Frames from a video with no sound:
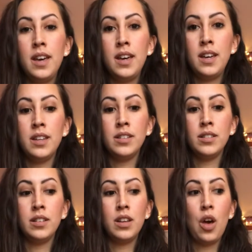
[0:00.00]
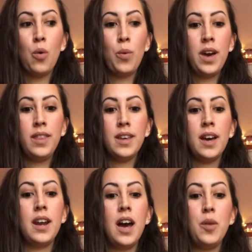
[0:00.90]
in a way
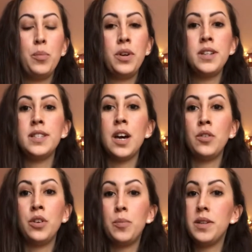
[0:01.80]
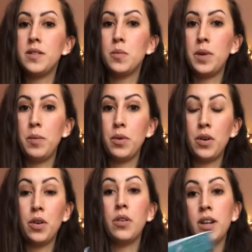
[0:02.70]
that I put it down on a piece of
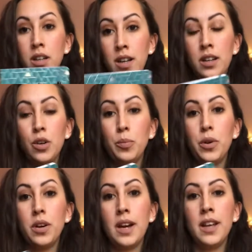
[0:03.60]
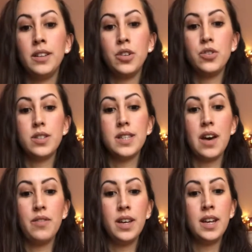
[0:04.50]
paper or in a notebook and not just
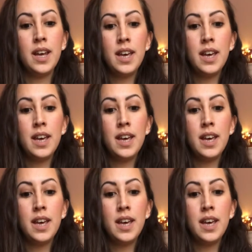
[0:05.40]
have it